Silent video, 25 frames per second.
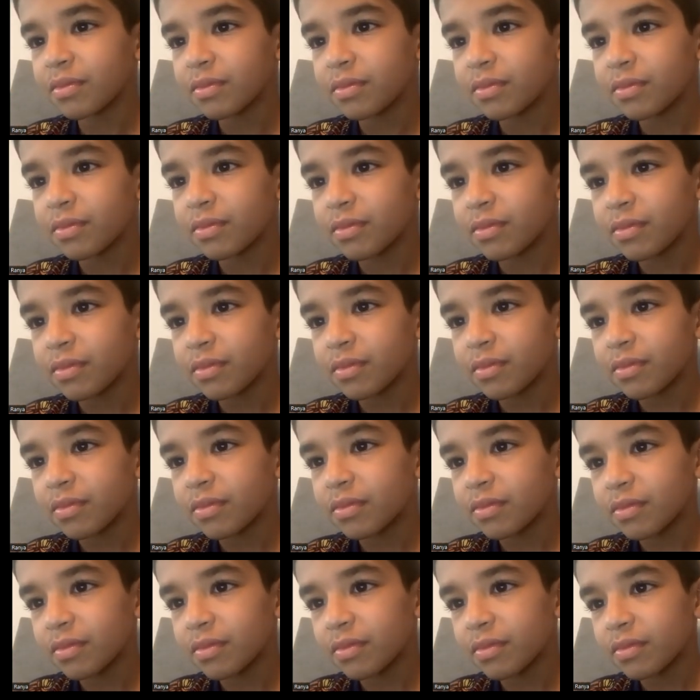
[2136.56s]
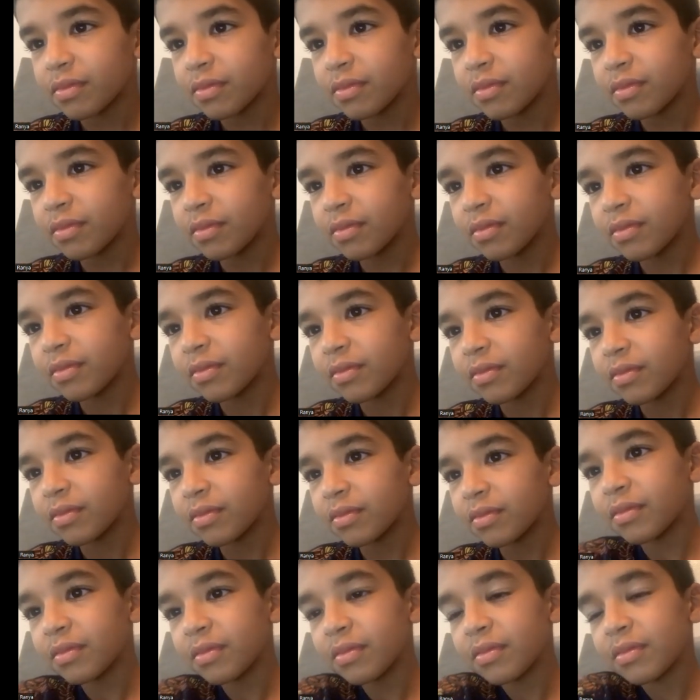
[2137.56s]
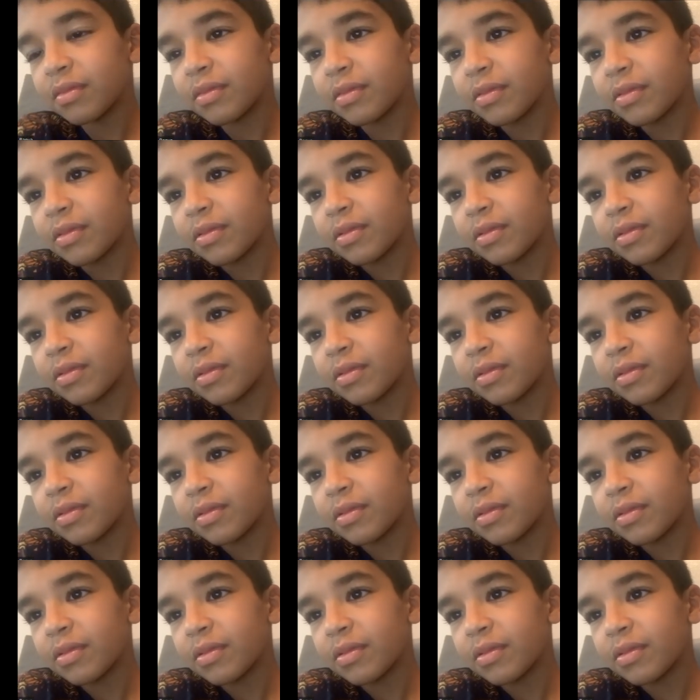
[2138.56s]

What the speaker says: [no speech]